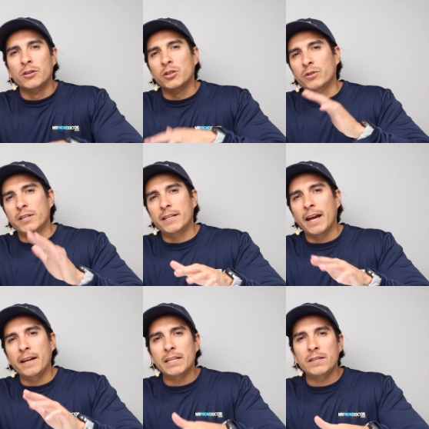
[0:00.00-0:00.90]
So
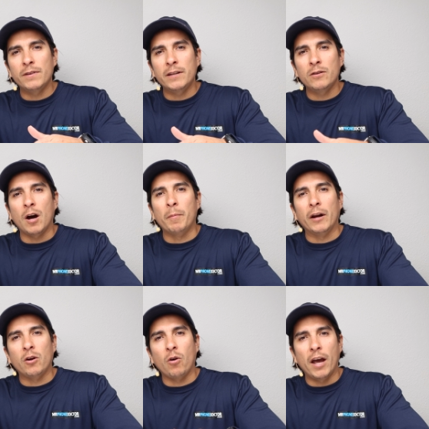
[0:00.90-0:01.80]
today in this video, I'm
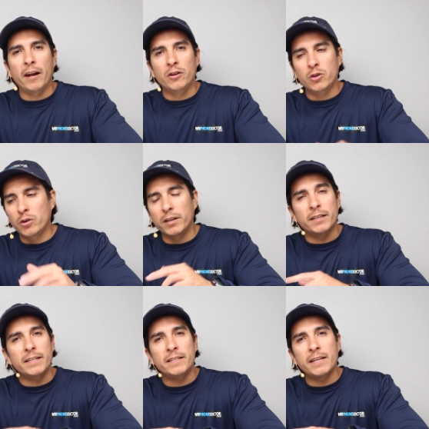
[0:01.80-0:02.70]
gonna go ahead and do a
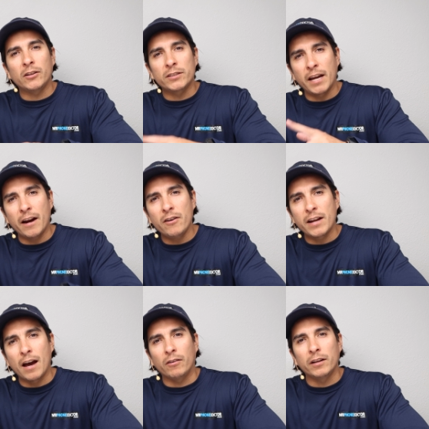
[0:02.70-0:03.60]
detailed
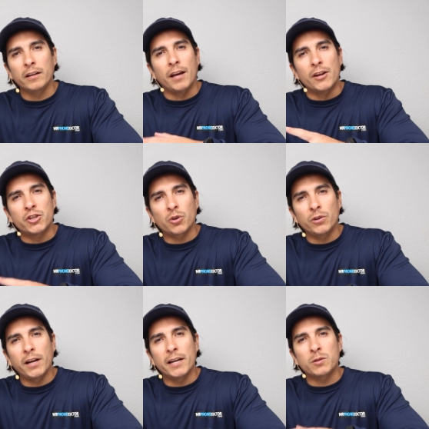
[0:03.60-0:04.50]
teardown and show
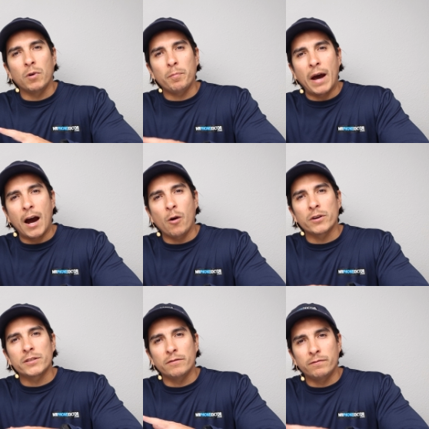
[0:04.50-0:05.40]
you guys what
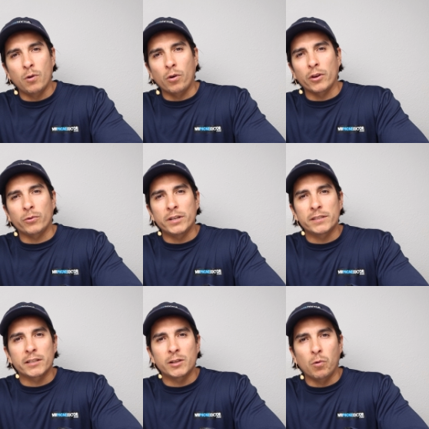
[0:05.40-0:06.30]
powers the Forward
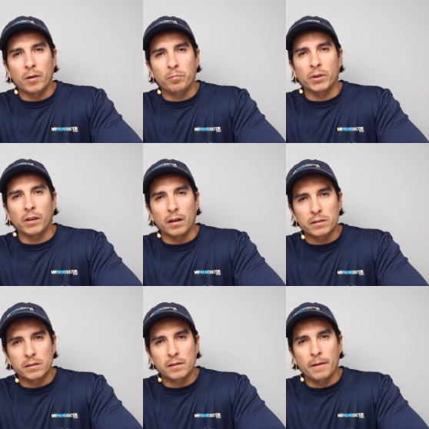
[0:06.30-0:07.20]
361
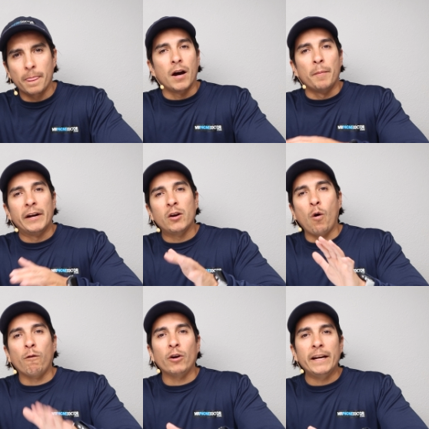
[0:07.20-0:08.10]
Plus. I'm gonna
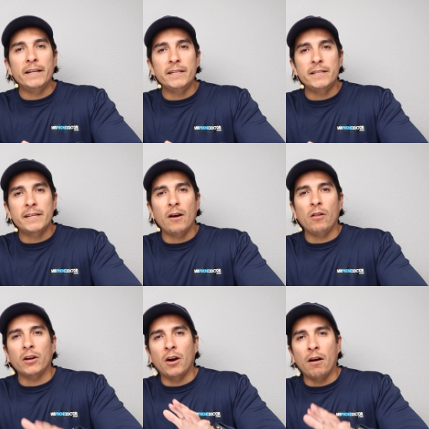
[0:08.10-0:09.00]
go over in
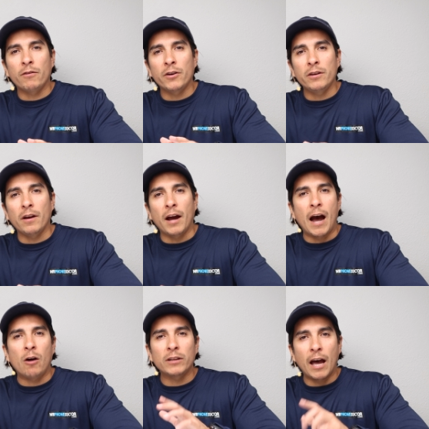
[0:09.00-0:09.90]
detail, cover
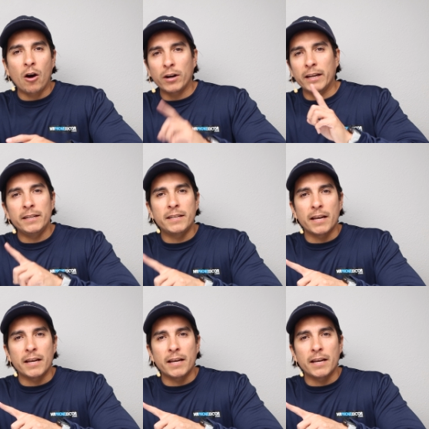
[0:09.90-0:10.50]
how loud in